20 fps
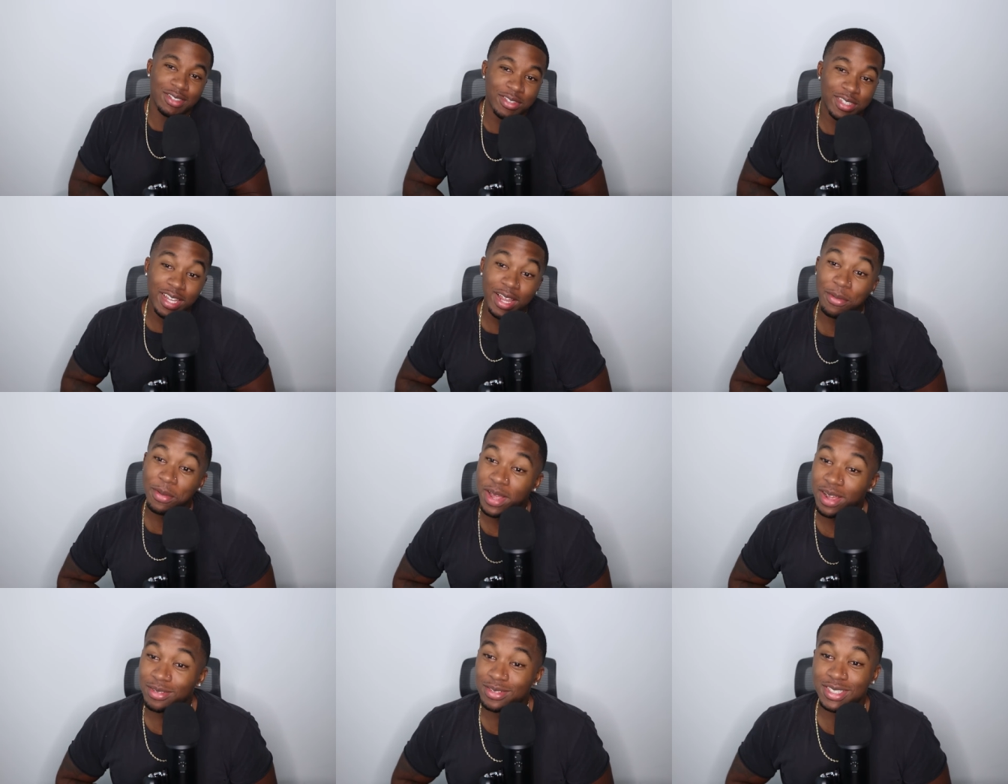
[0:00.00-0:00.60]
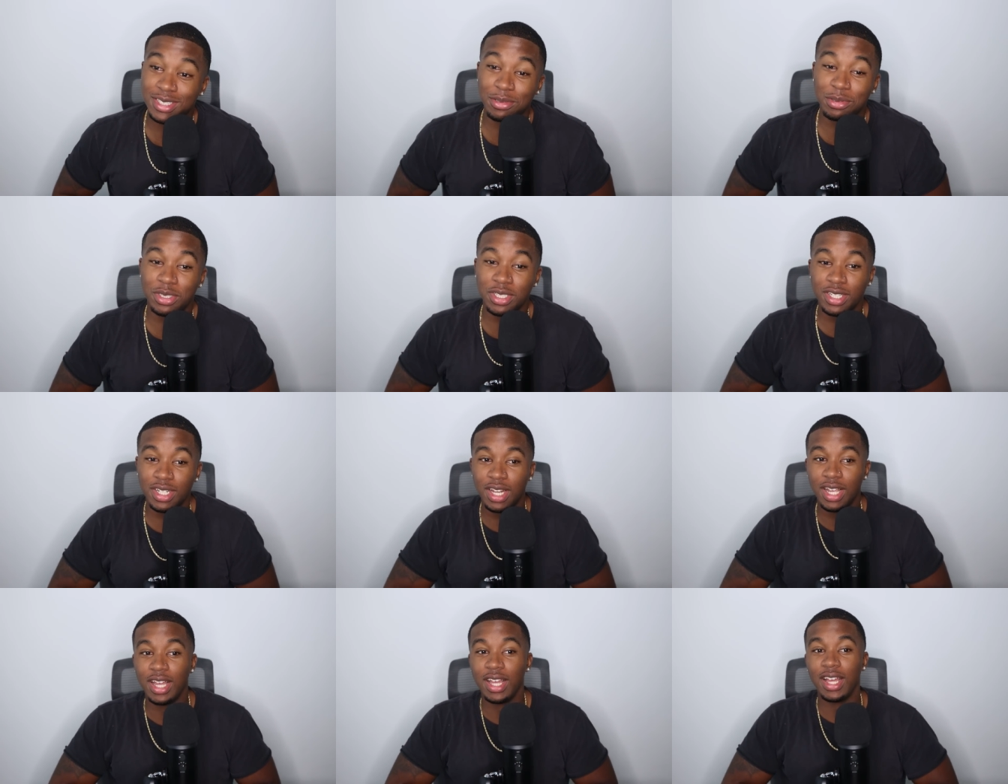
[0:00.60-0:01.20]
Today we have
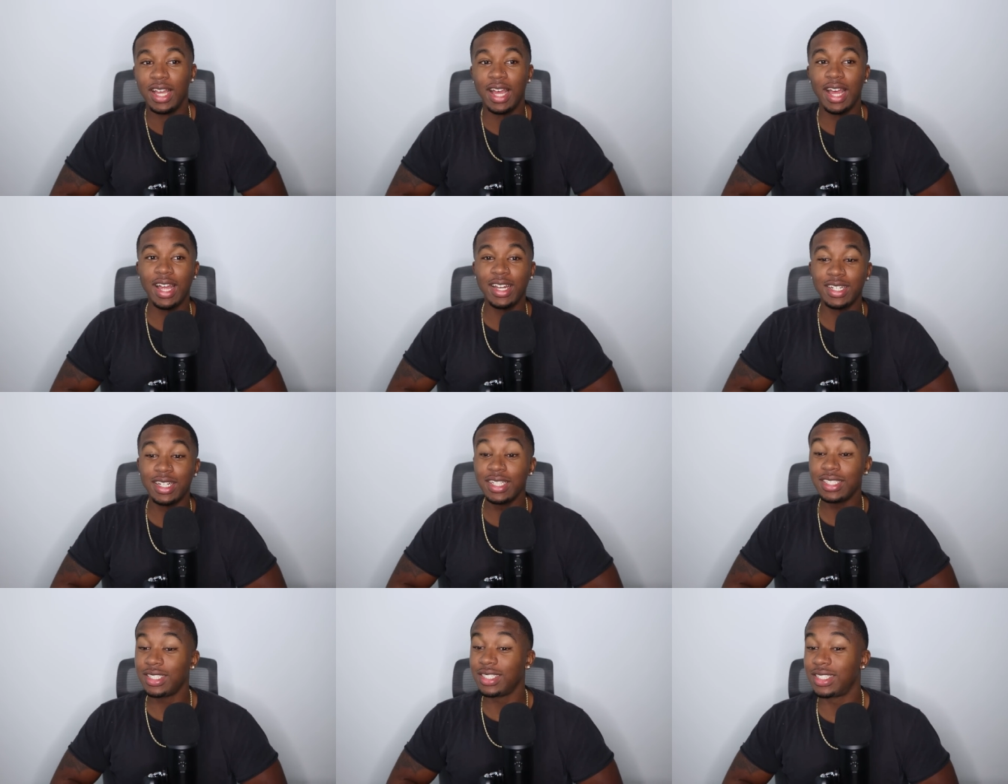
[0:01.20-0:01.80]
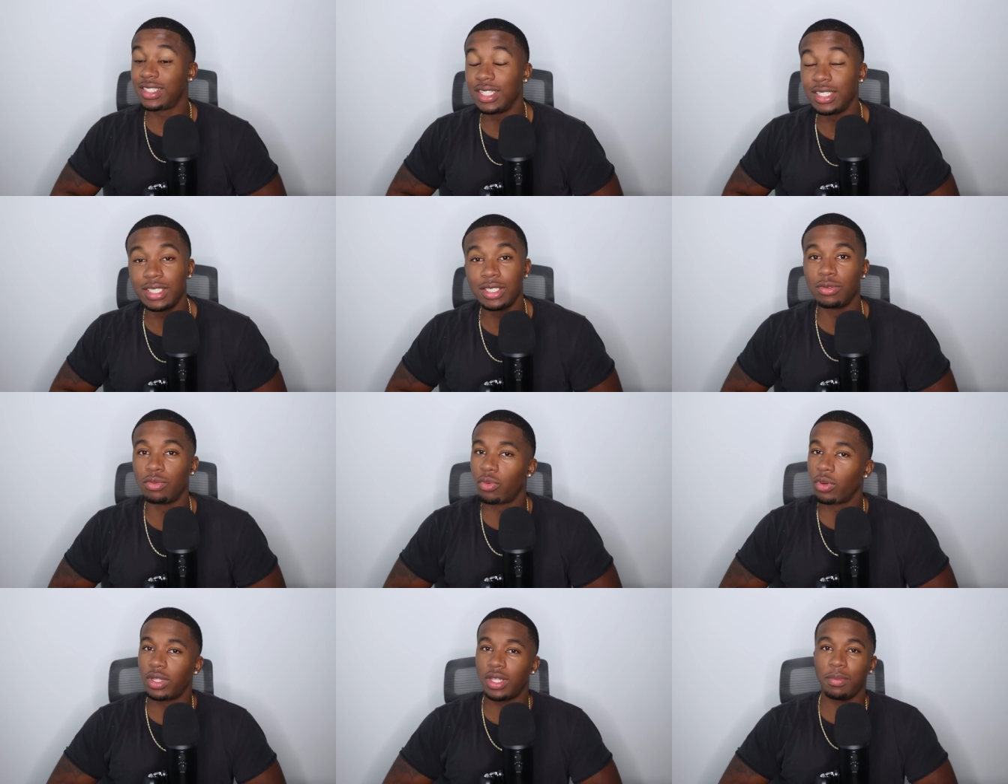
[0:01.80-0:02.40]
something. This is this
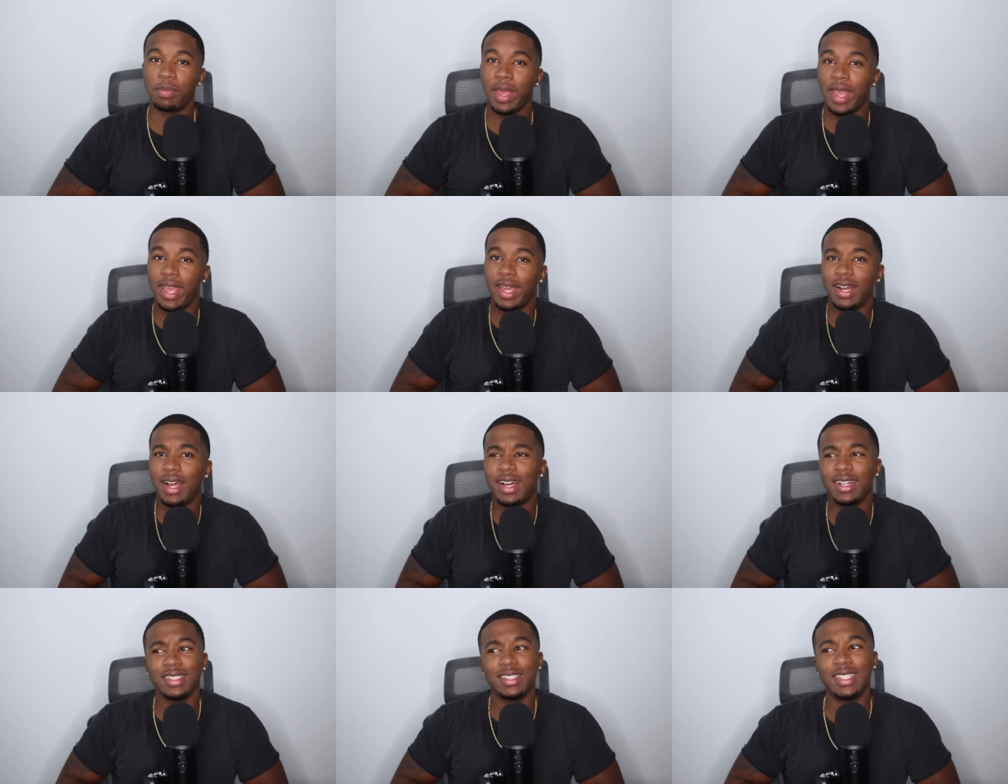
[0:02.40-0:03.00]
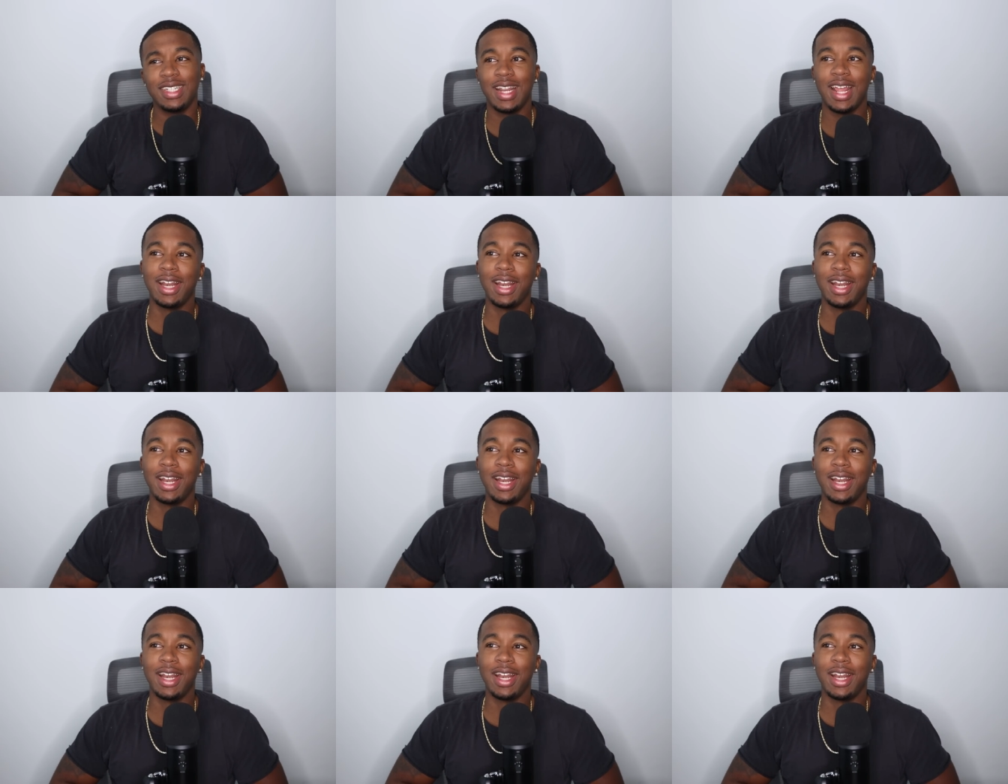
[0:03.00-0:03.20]
is really bad, honestly.